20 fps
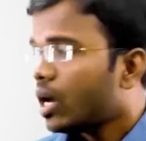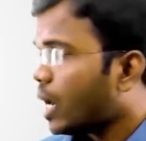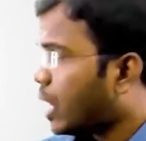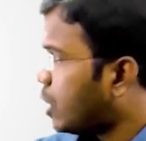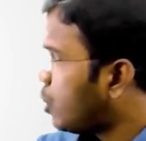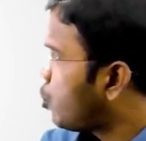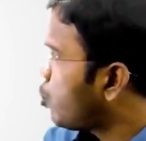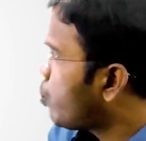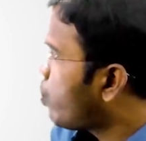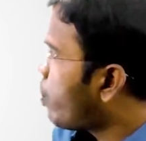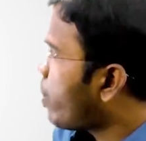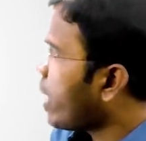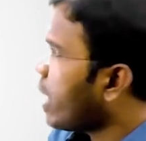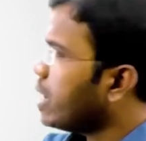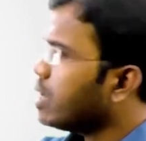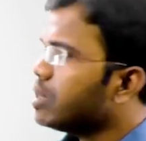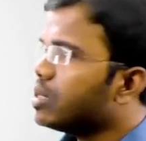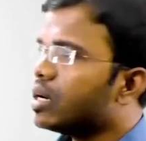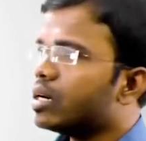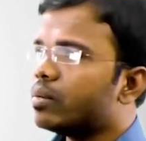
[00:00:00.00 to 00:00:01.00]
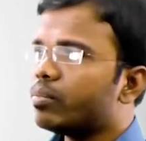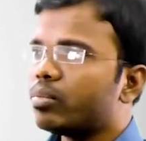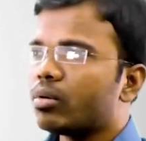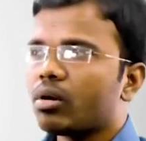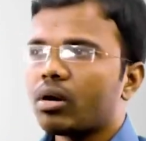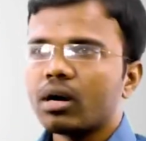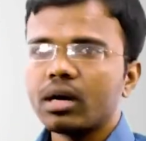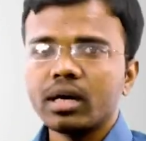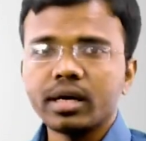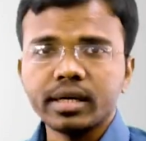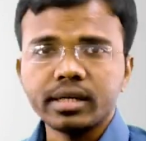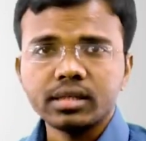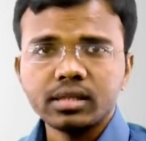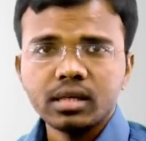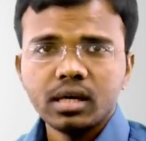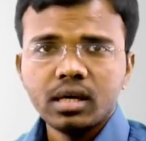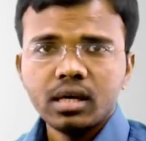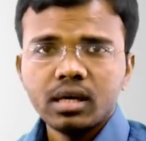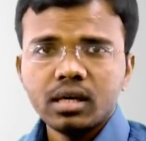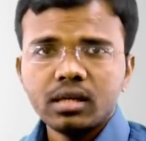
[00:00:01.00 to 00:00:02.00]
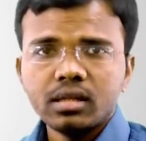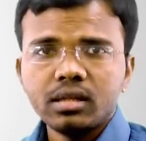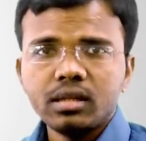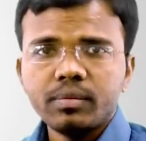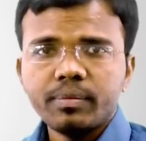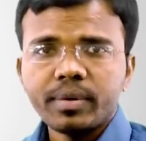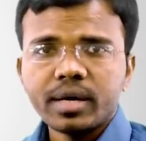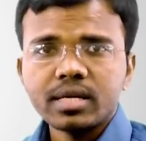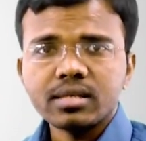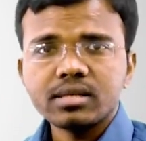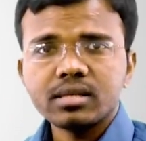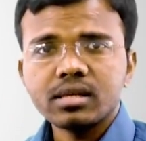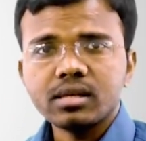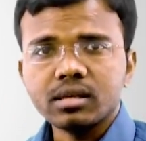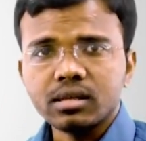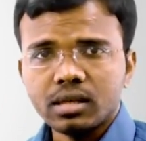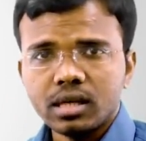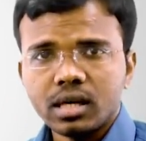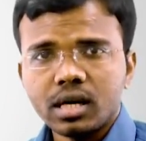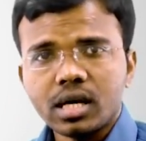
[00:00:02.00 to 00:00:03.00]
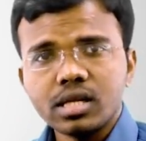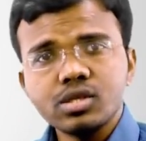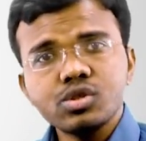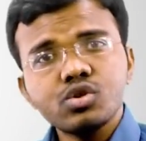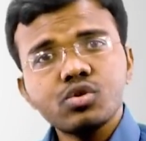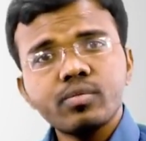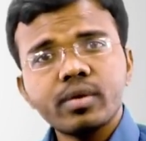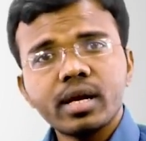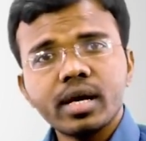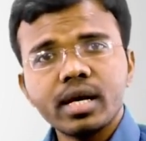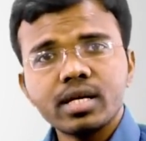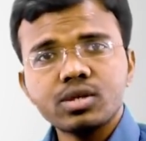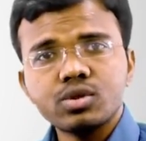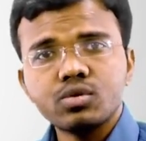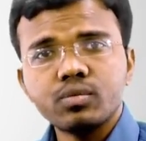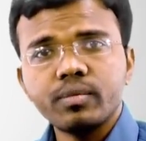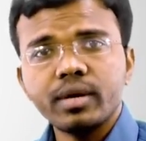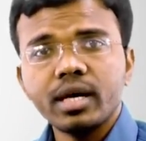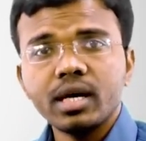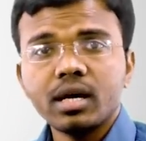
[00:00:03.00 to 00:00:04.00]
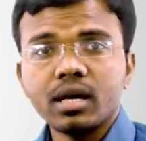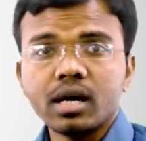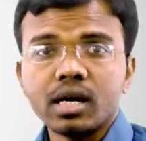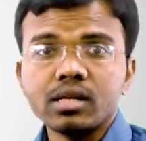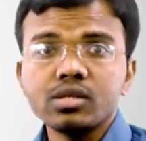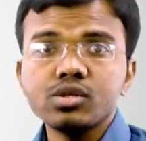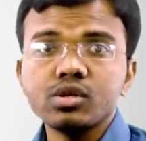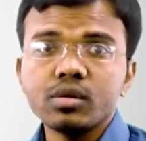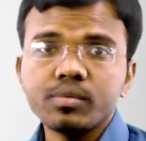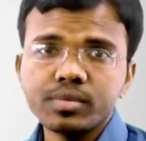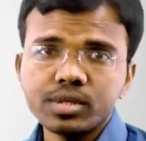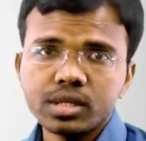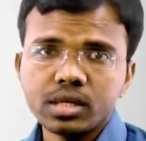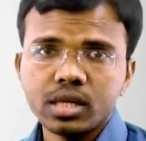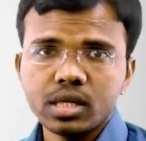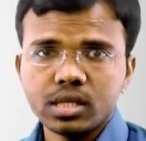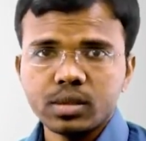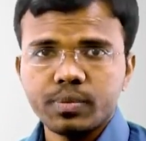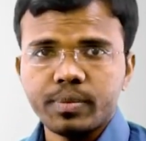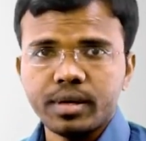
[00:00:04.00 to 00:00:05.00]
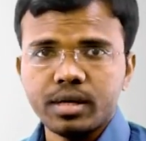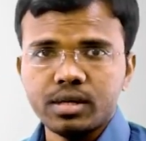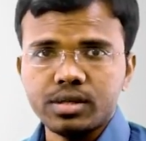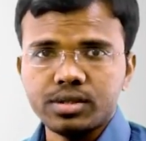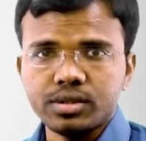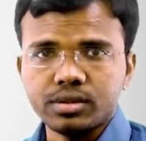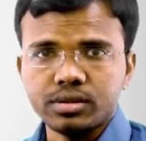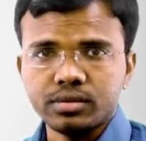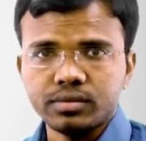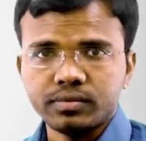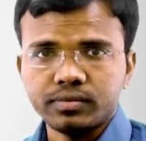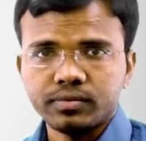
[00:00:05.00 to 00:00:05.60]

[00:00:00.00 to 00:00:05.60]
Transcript: And to buy that product, the person, the consumer has to make consumption expenditure.